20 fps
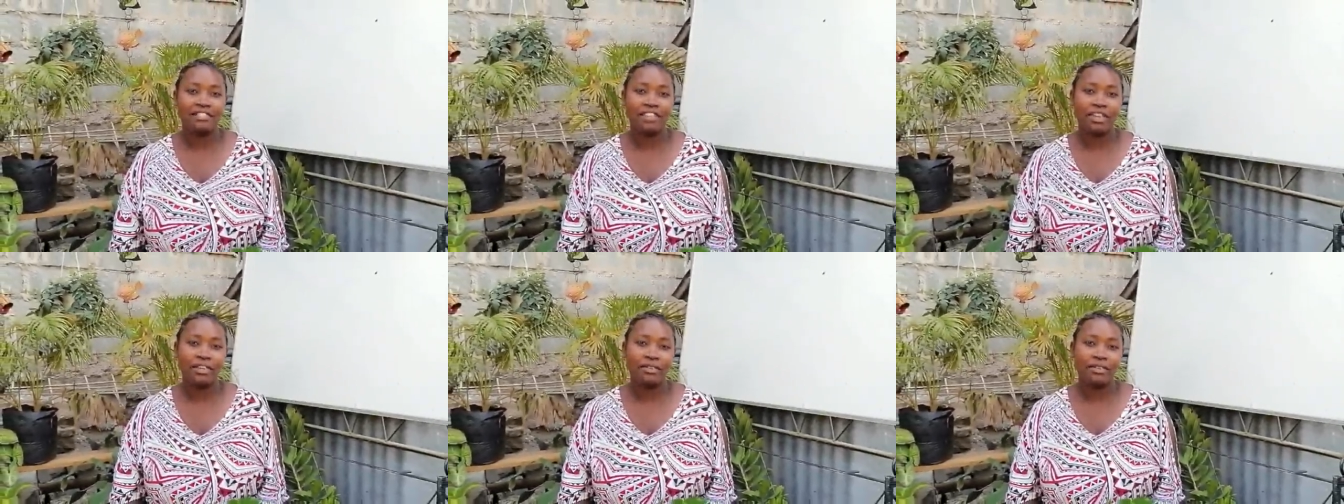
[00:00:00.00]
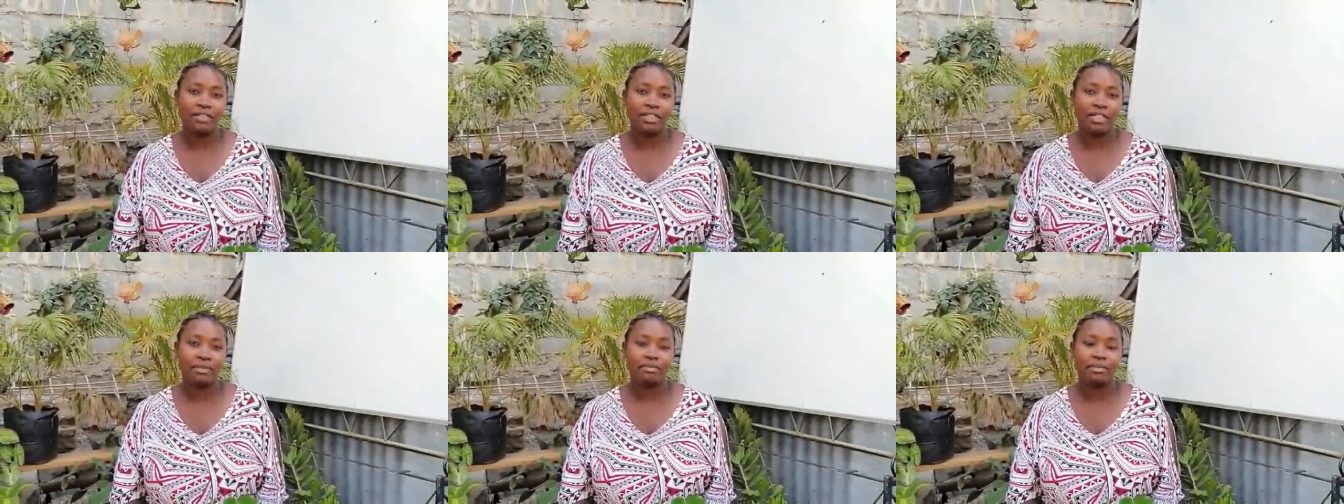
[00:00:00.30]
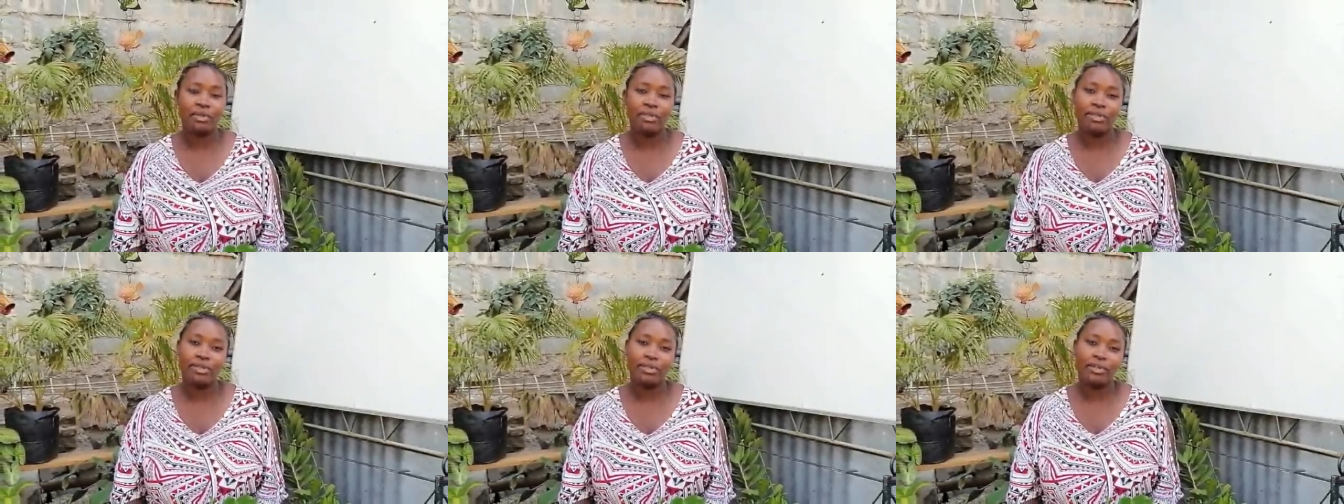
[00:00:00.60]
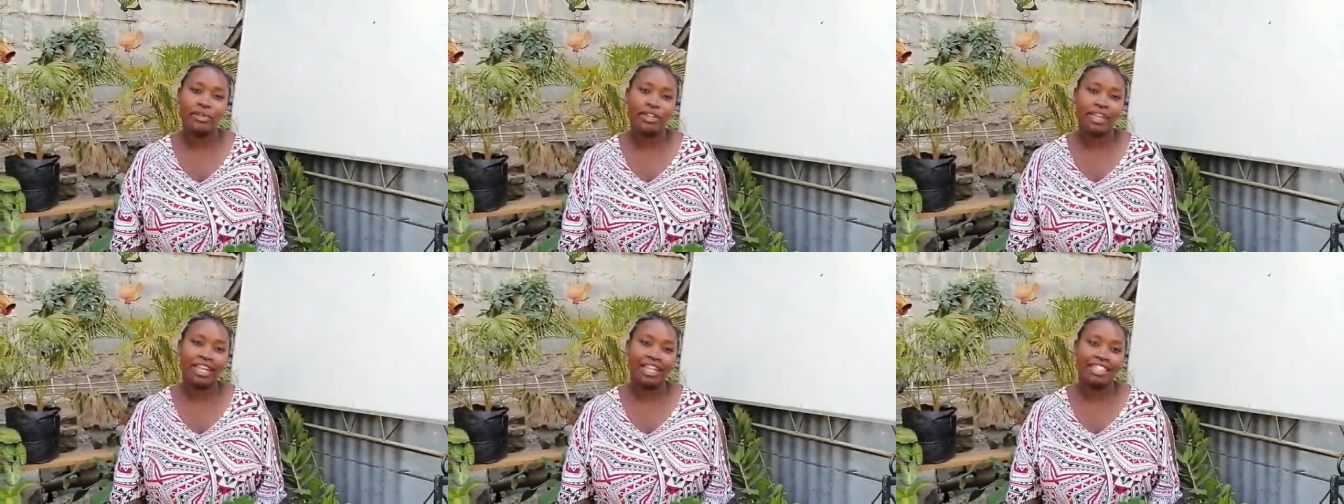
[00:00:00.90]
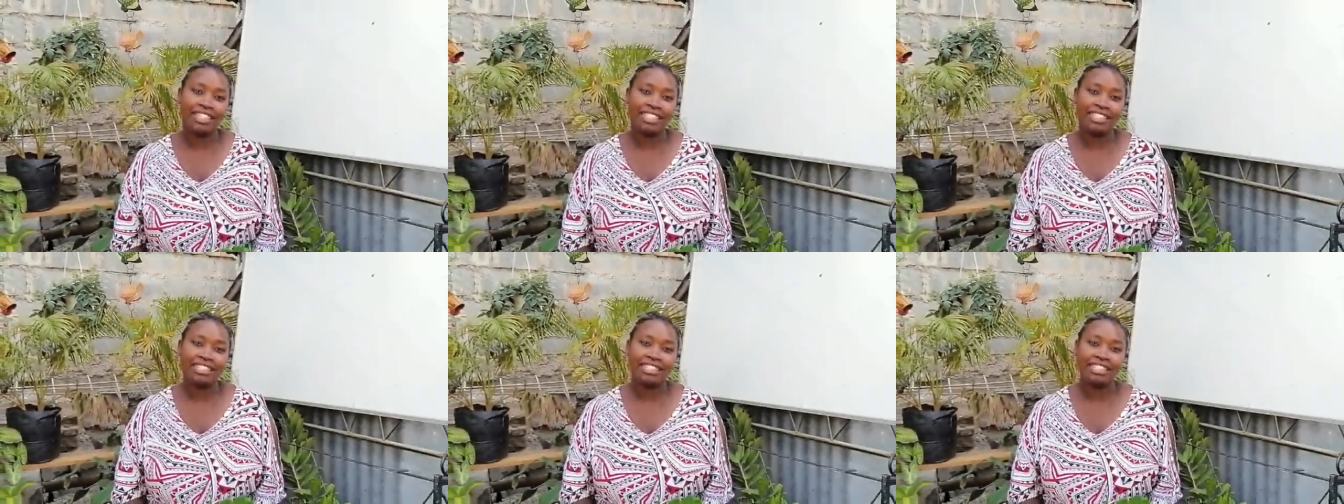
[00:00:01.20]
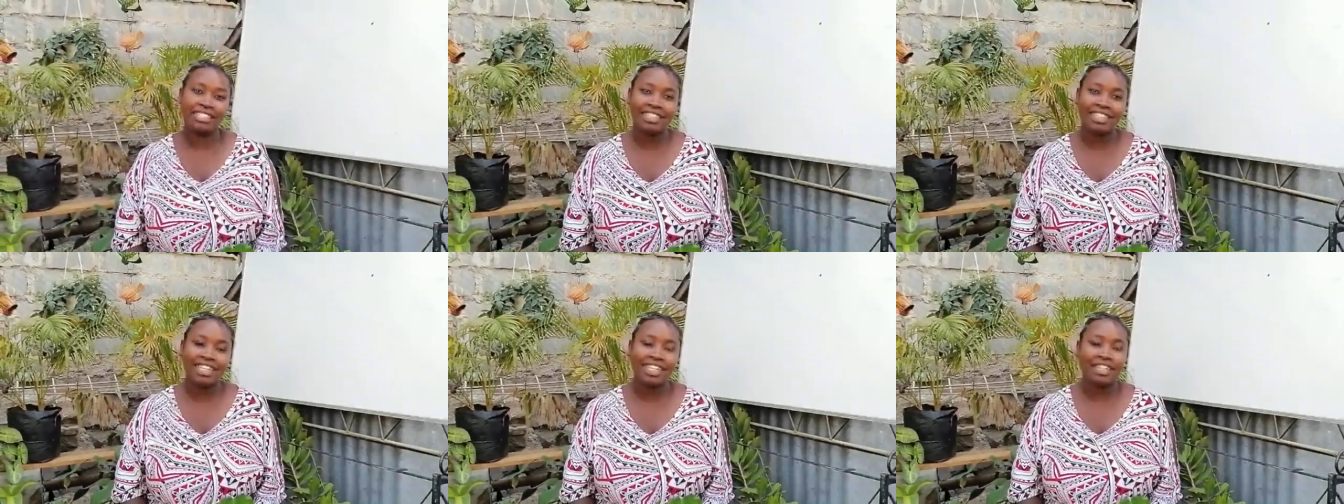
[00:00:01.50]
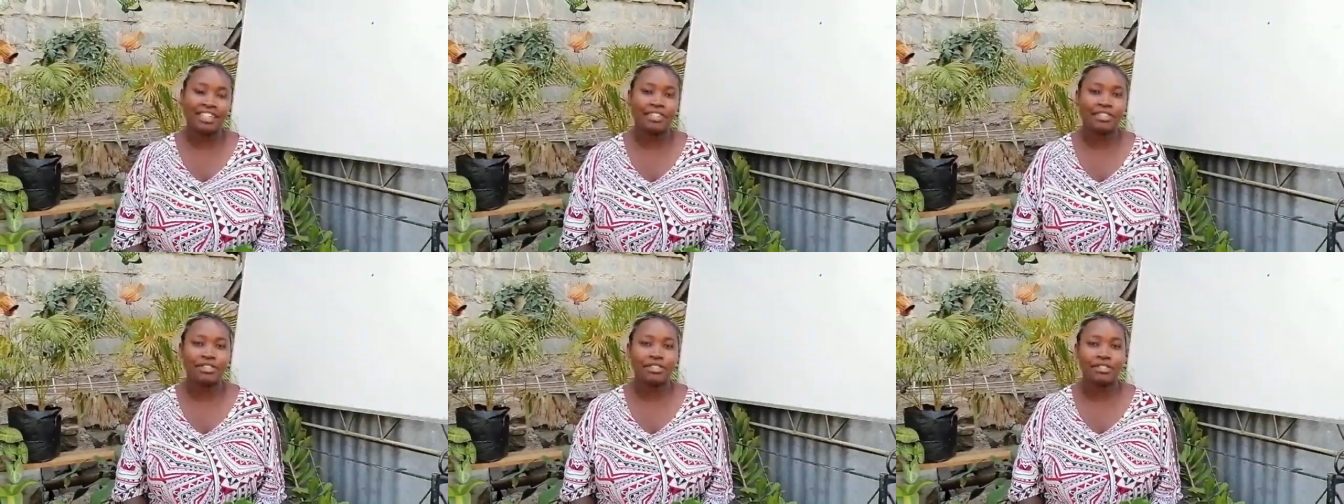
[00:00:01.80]
found in both your gardens
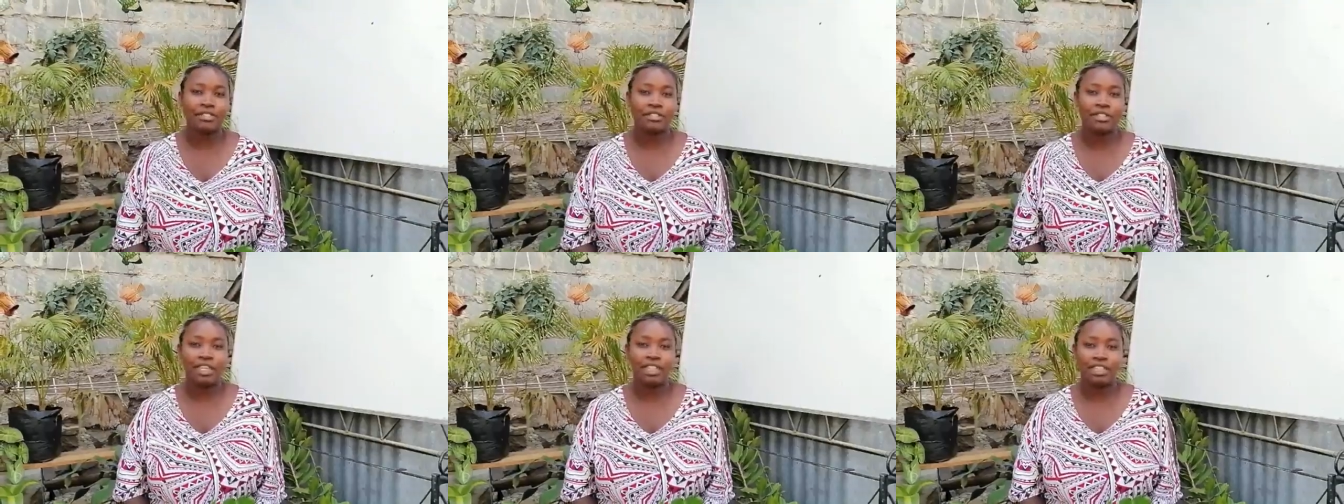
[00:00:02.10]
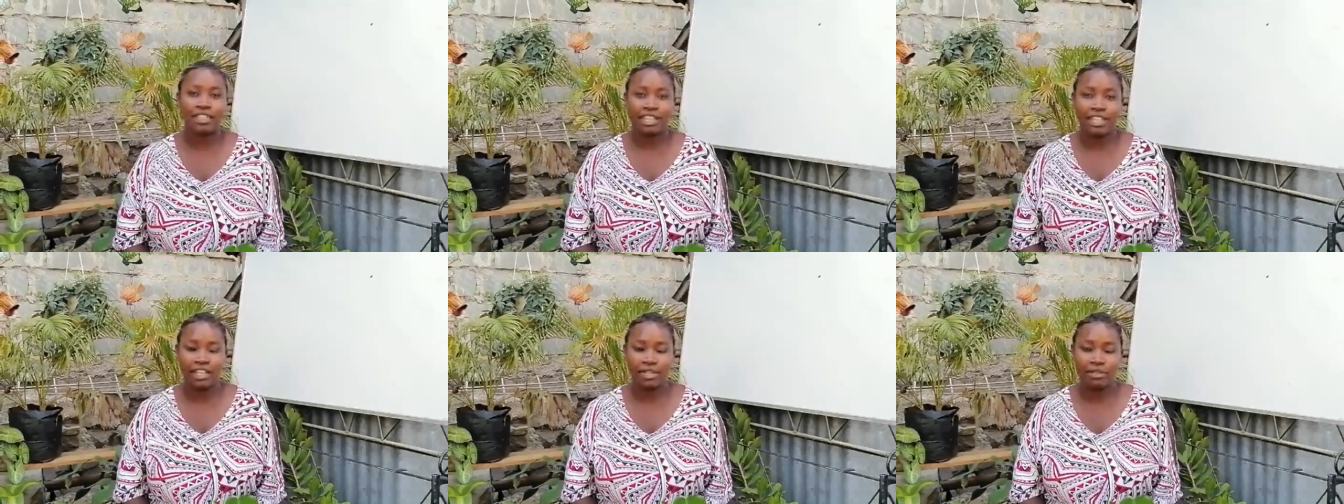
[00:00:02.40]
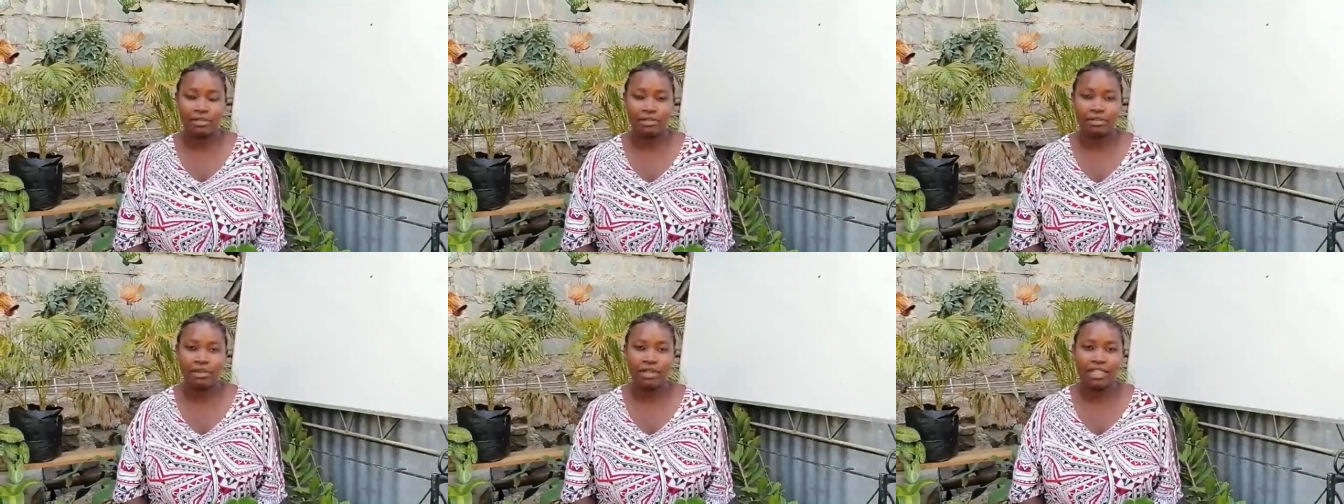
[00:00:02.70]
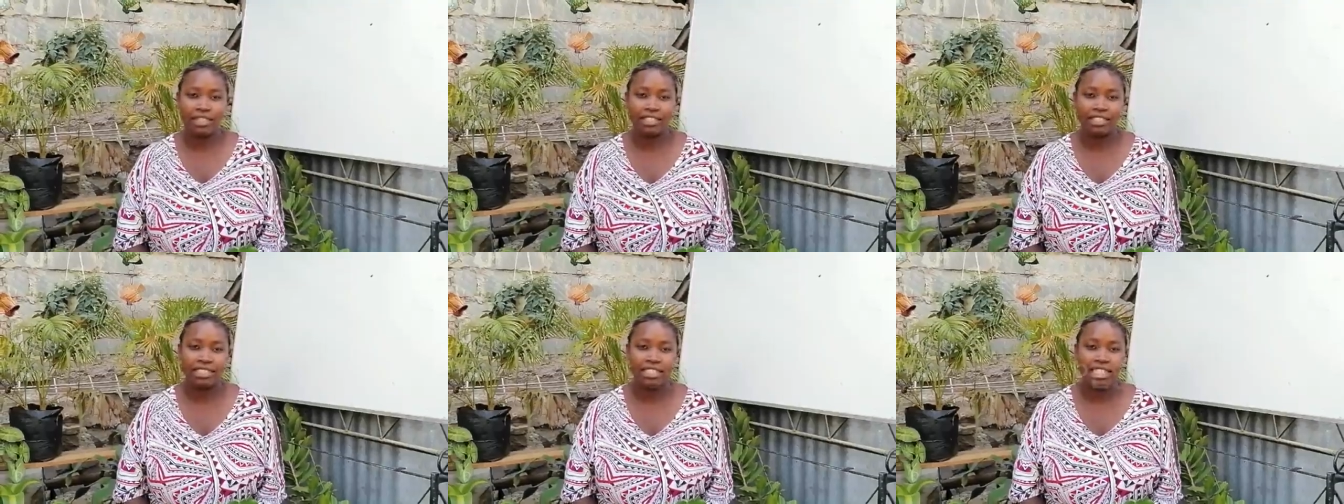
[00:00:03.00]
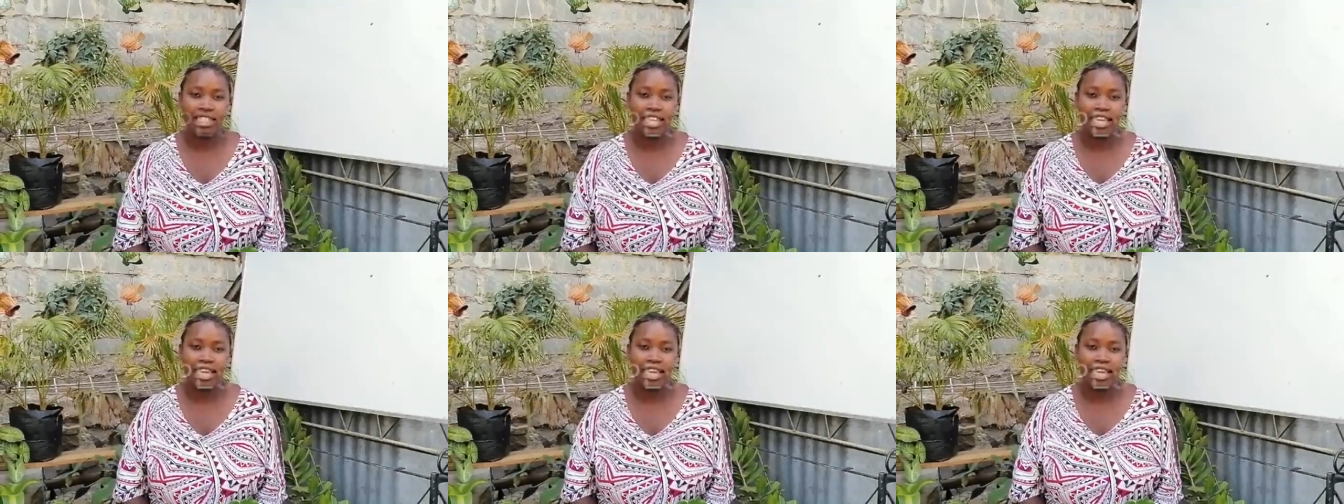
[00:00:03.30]
and, and the houseplants.